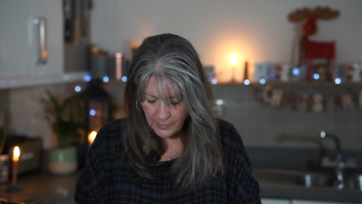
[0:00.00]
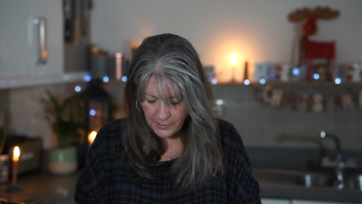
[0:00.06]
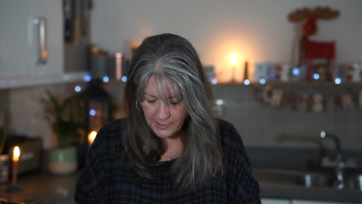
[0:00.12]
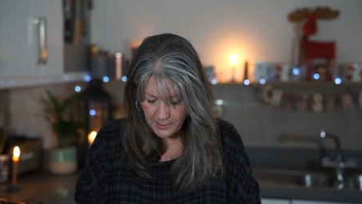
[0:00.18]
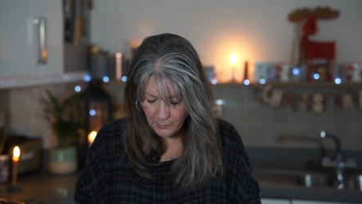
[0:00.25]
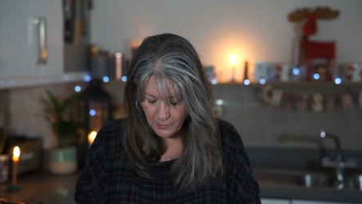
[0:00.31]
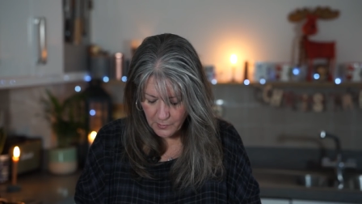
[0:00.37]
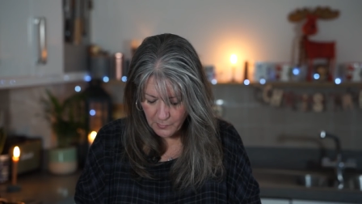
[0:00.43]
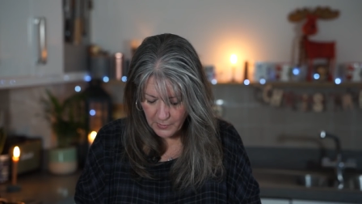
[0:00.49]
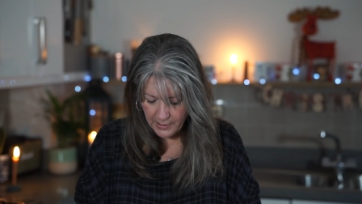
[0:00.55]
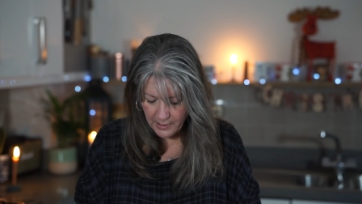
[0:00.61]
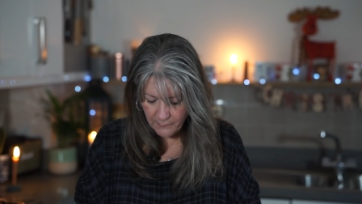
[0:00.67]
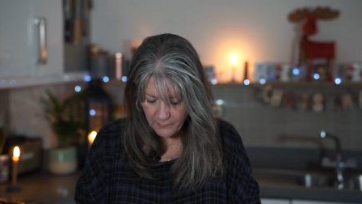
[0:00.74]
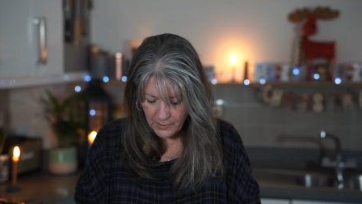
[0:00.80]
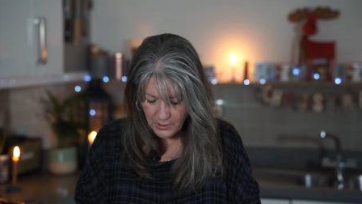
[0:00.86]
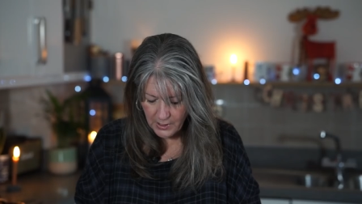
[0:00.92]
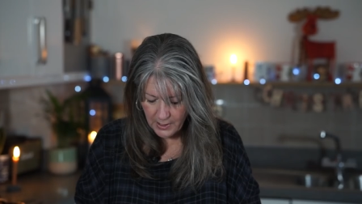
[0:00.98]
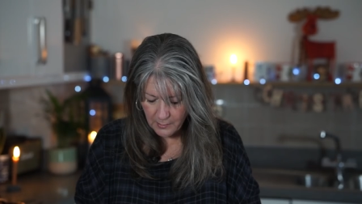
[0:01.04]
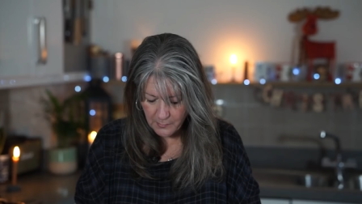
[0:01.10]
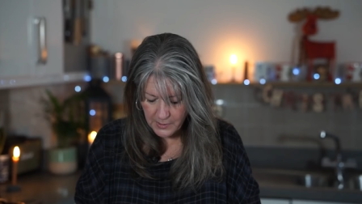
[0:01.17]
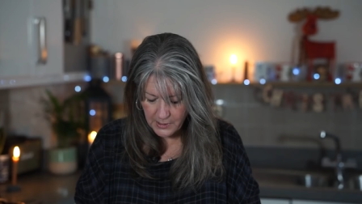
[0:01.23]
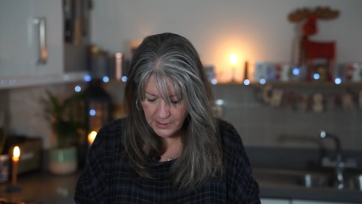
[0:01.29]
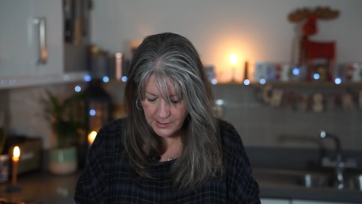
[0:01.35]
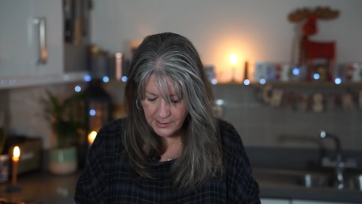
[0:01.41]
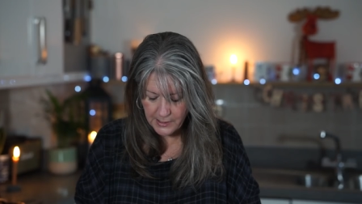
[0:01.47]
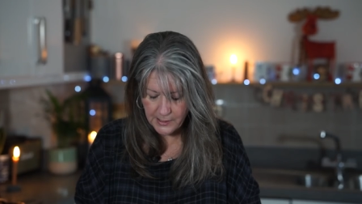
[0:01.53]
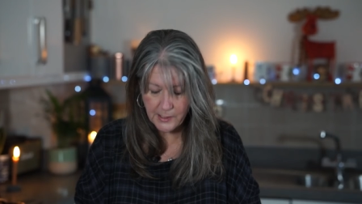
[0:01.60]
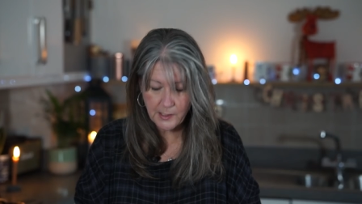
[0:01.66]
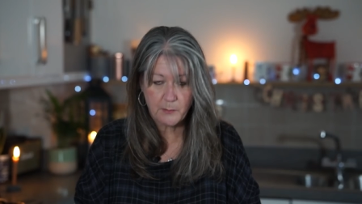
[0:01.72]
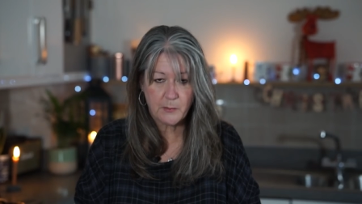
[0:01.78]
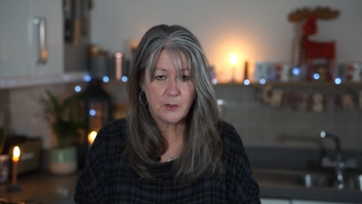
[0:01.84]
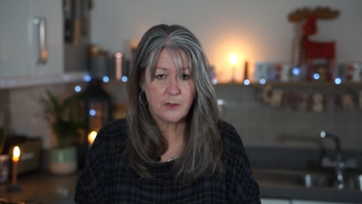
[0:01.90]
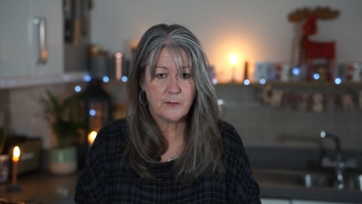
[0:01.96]
It's a quote by Henry James, and it says
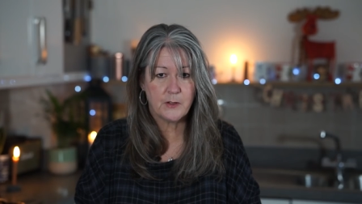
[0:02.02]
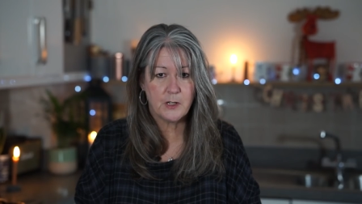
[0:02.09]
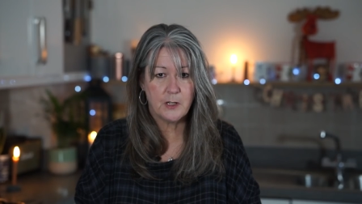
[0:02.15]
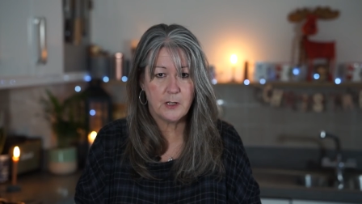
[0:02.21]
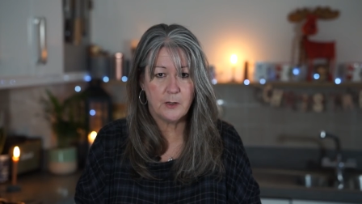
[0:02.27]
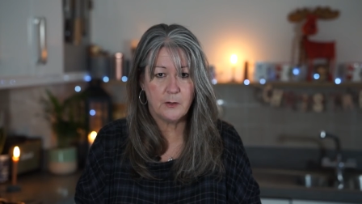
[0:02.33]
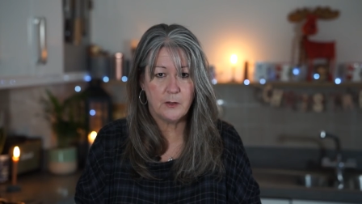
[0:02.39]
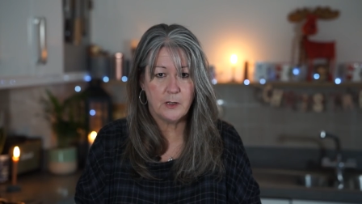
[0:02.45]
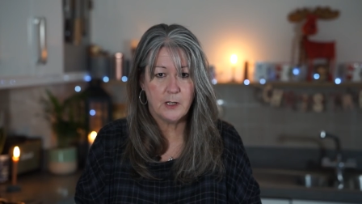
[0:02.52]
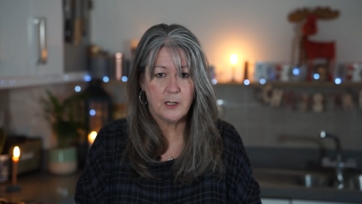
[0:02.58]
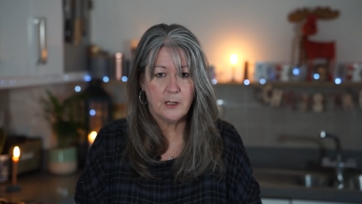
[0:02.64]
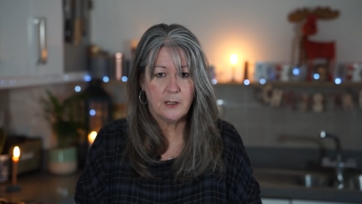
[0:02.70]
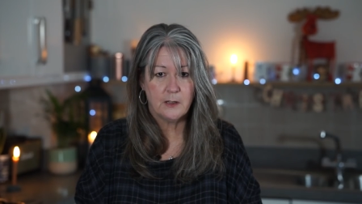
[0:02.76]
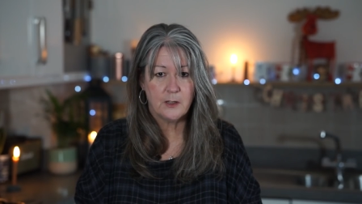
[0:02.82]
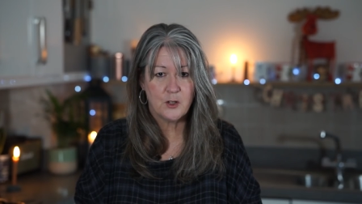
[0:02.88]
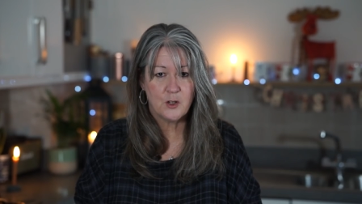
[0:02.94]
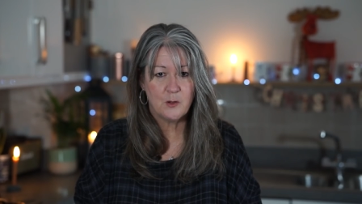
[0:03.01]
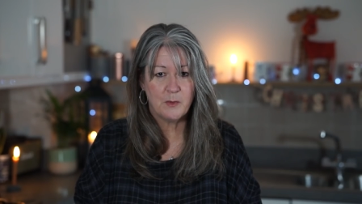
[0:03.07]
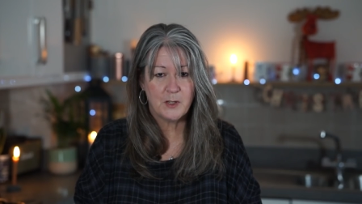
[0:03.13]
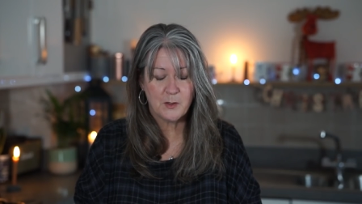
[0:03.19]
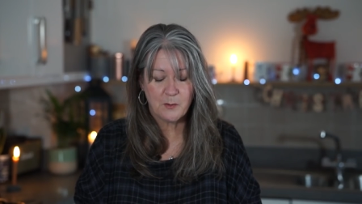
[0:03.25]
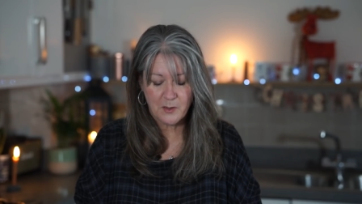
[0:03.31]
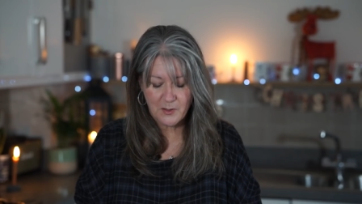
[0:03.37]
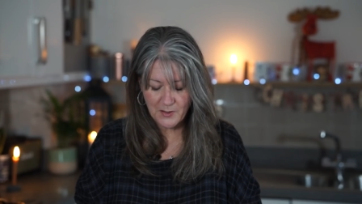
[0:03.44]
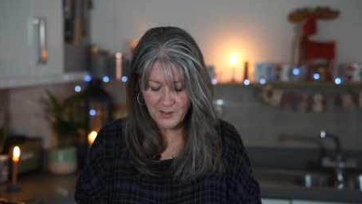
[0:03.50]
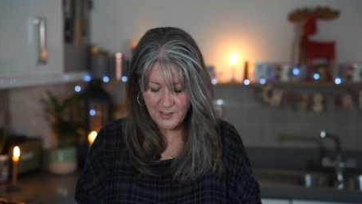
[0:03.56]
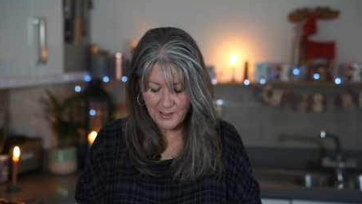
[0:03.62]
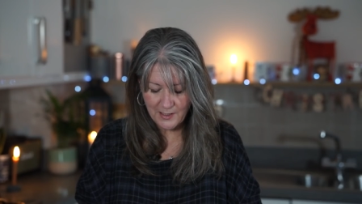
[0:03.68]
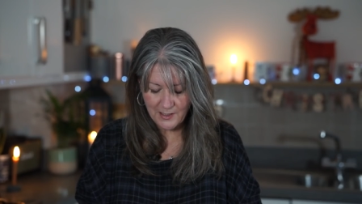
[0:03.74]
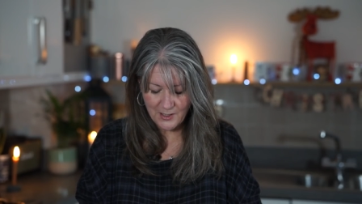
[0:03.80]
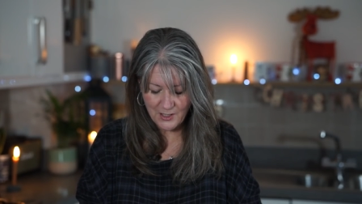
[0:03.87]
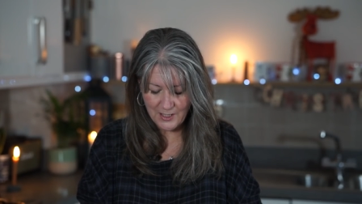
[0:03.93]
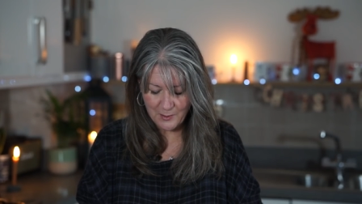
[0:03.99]
summer afternoon, the two best words in the
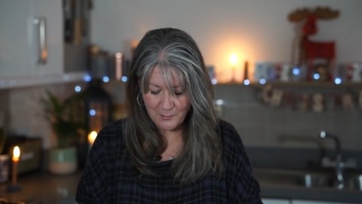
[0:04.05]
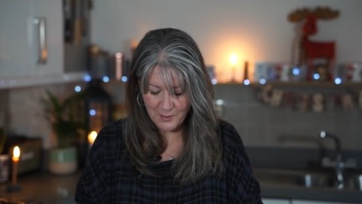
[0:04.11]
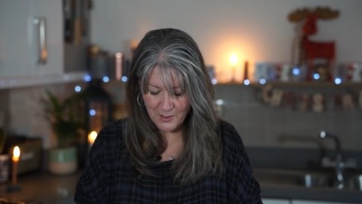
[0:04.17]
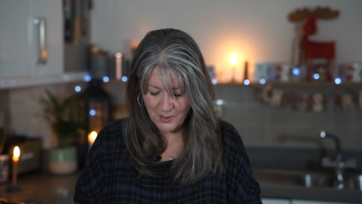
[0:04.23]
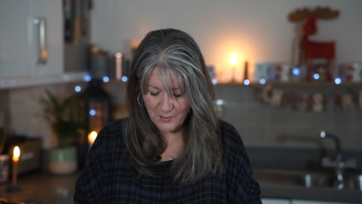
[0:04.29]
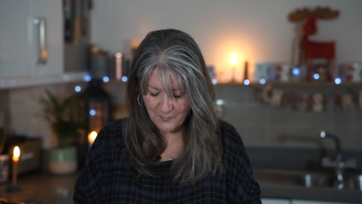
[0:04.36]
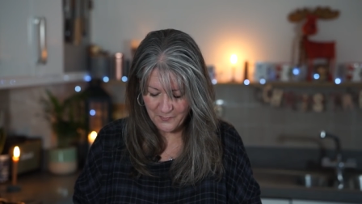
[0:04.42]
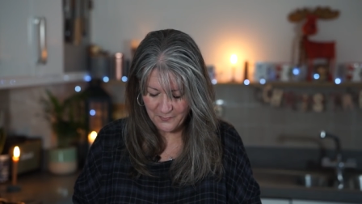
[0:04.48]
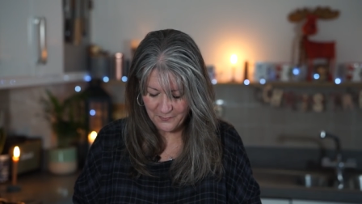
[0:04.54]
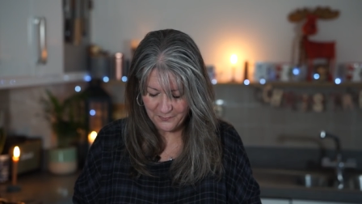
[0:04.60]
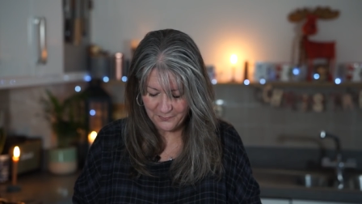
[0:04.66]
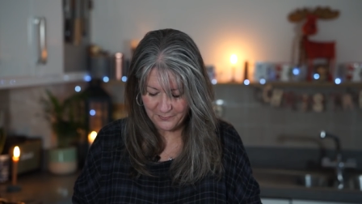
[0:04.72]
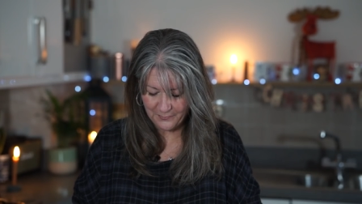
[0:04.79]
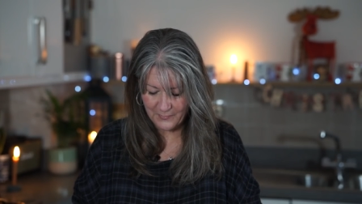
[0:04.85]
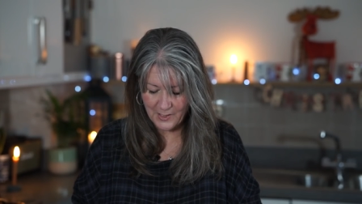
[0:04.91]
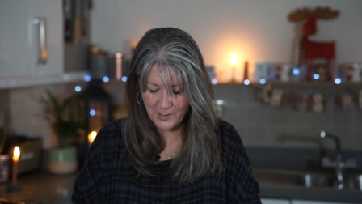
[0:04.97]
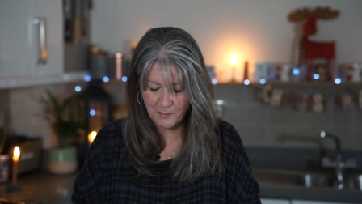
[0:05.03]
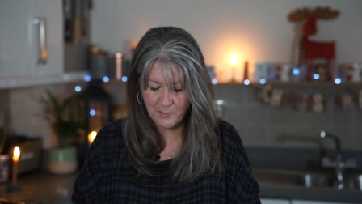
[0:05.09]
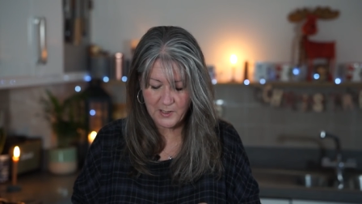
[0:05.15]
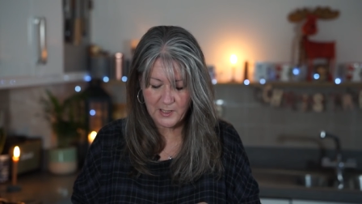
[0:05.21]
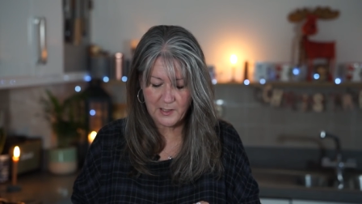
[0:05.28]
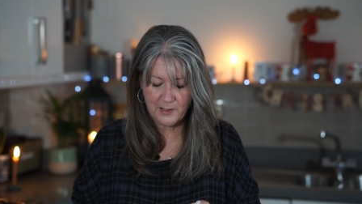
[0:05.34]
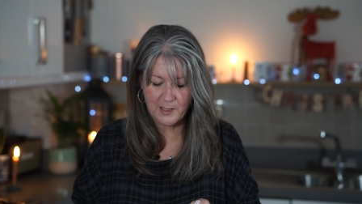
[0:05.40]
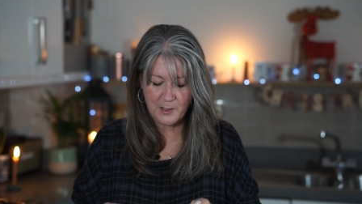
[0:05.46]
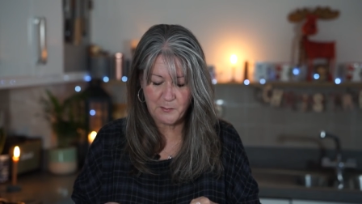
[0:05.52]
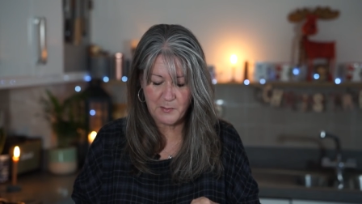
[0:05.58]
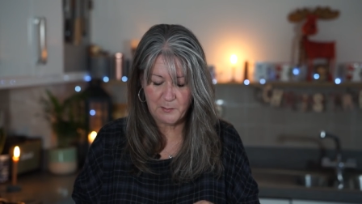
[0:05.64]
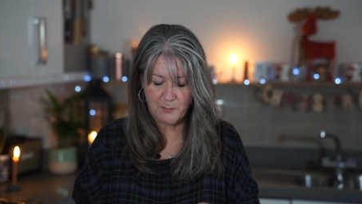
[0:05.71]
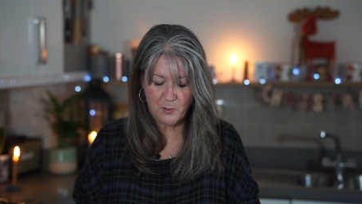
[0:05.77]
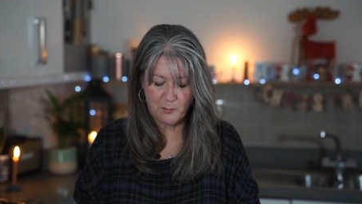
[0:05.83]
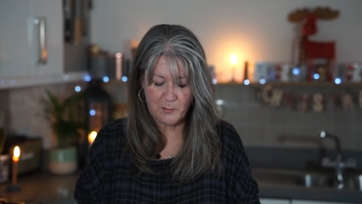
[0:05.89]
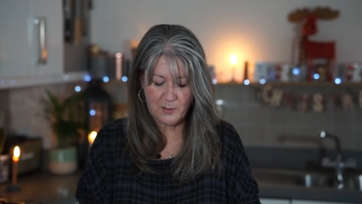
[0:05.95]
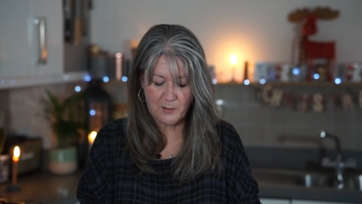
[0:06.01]
English language. That's my
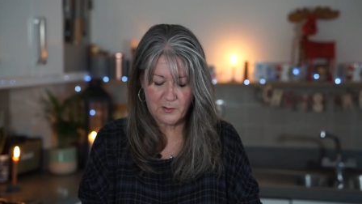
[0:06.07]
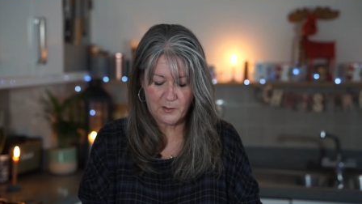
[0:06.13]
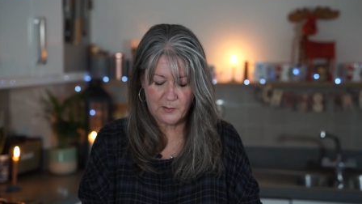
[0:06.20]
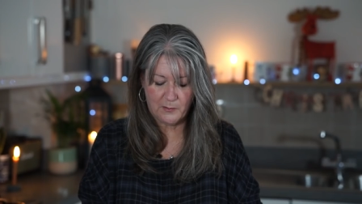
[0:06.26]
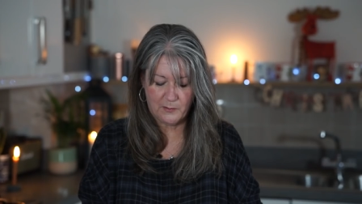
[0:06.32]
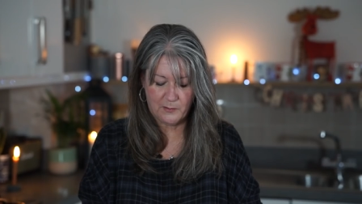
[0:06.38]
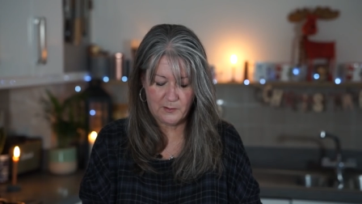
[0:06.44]
bookmark.